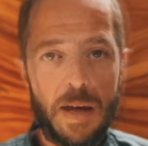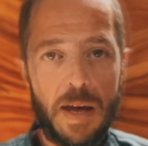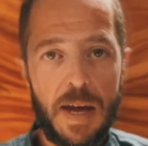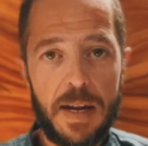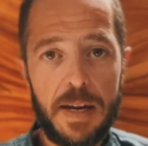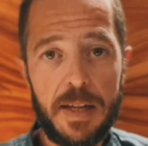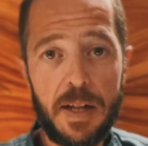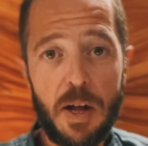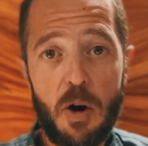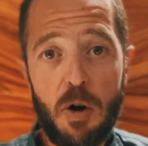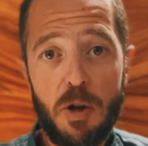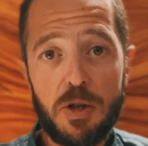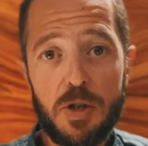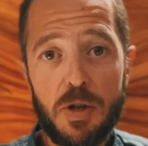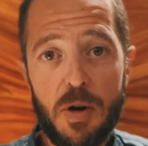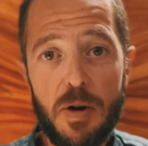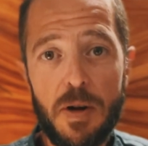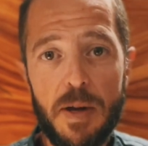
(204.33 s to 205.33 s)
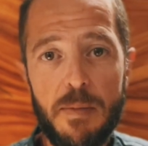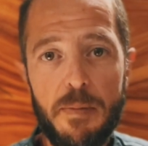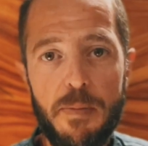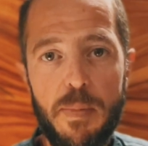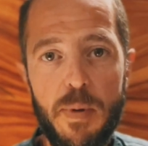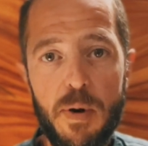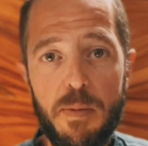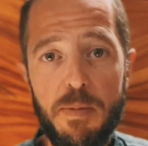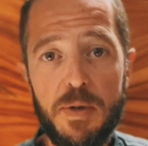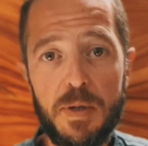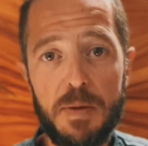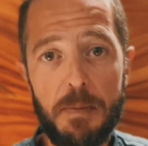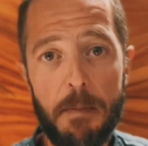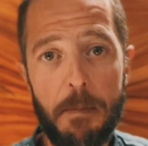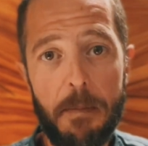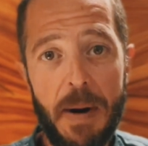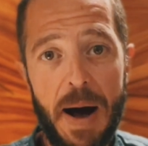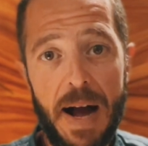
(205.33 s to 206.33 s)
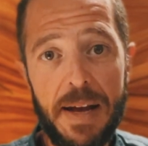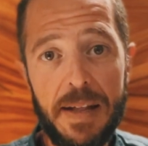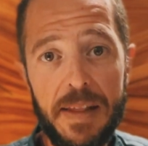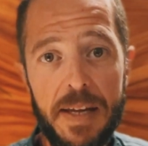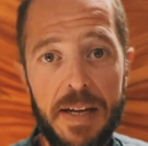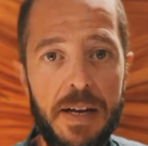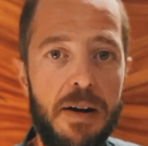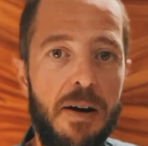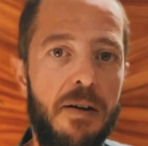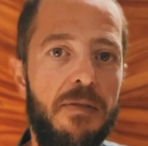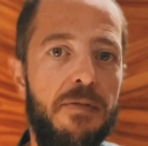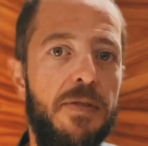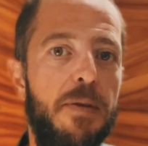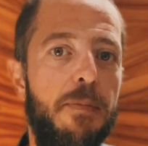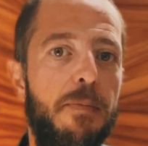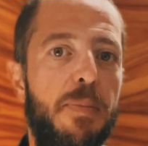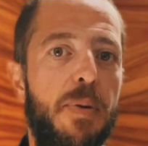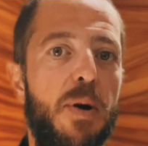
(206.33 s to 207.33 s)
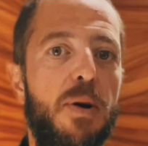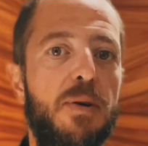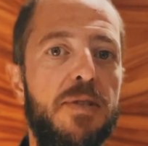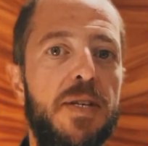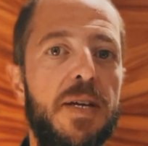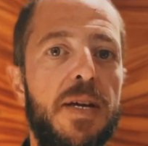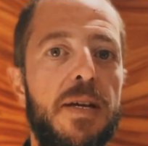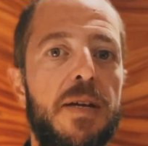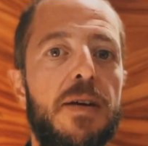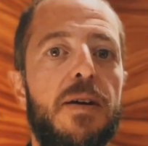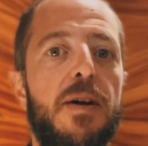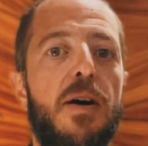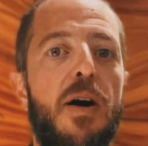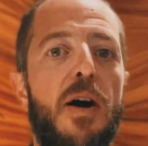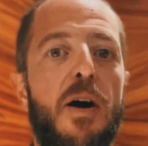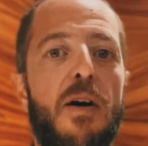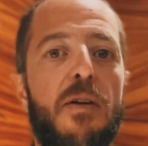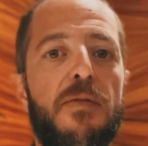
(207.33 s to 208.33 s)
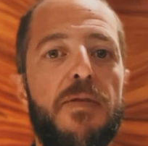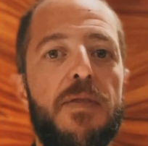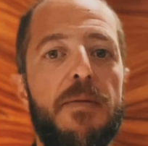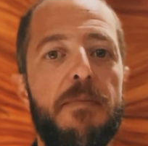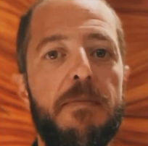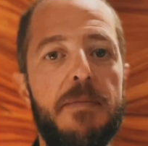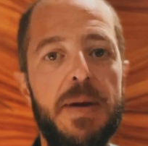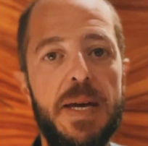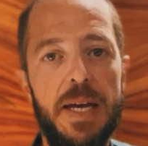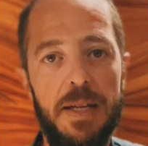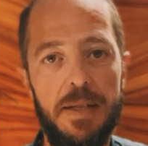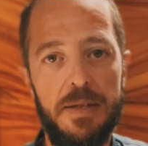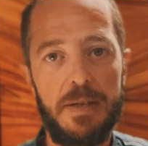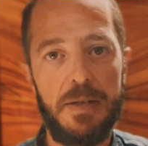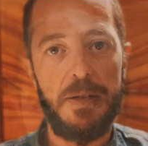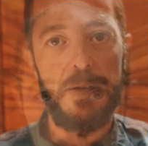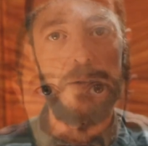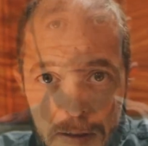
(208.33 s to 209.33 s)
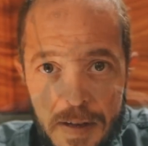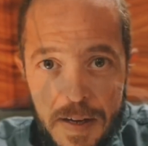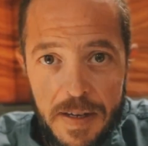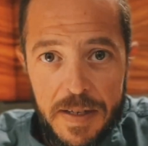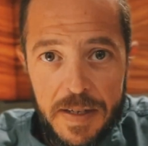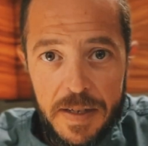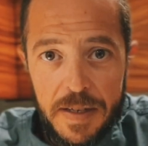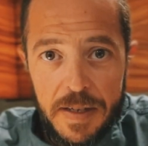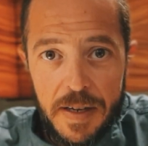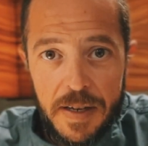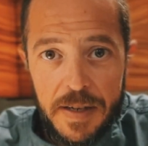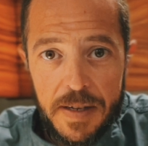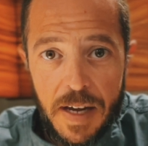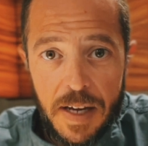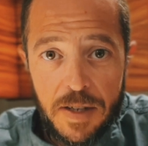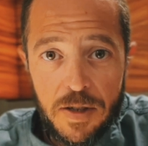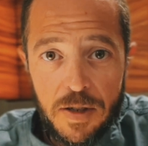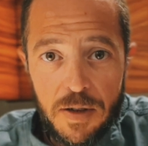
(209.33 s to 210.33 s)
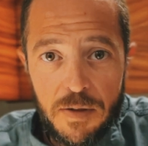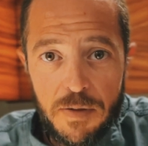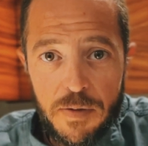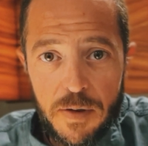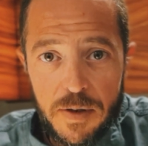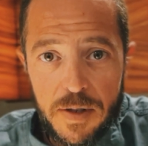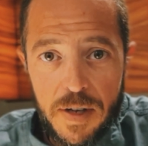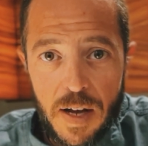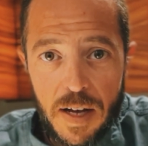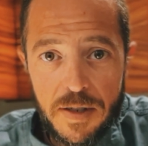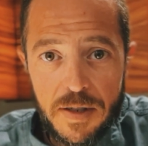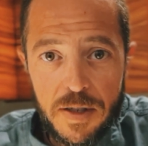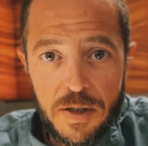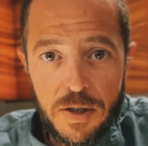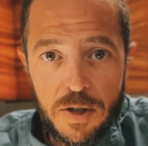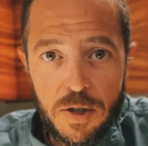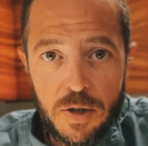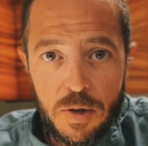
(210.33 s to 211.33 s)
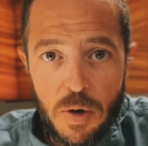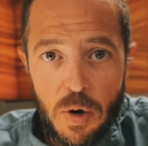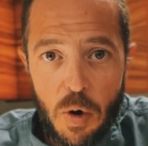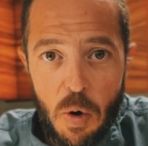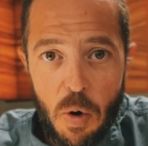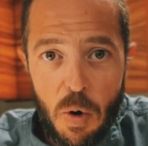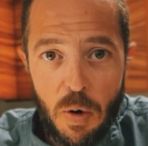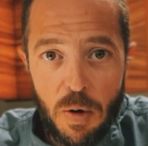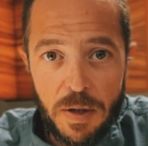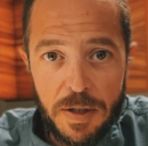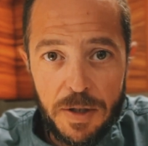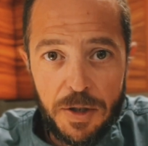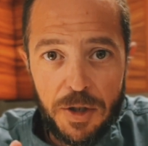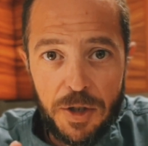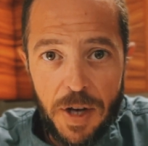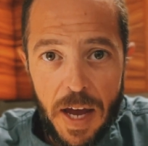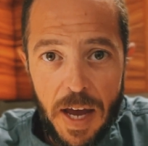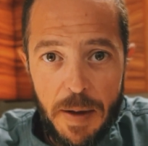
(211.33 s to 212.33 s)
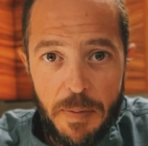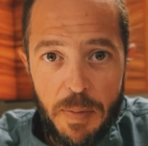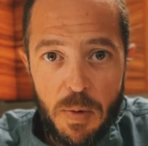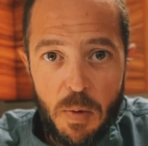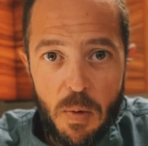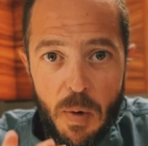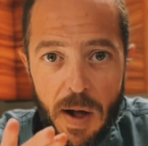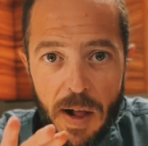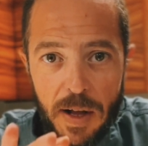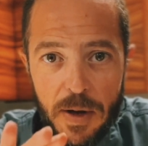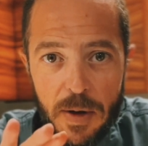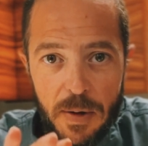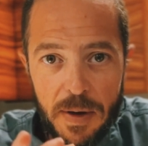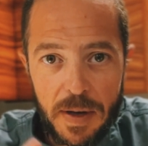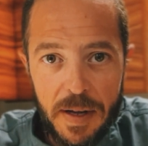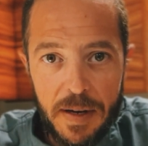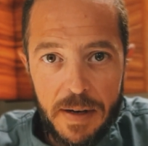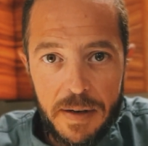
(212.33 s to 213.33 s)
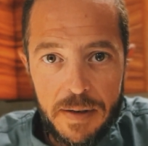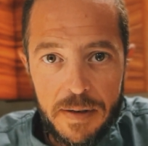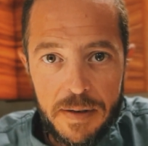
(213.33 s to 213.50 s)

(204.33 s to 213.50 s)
And it also improves binding of the protein of the meat. This is essential for sausage to hold its shape while cooking.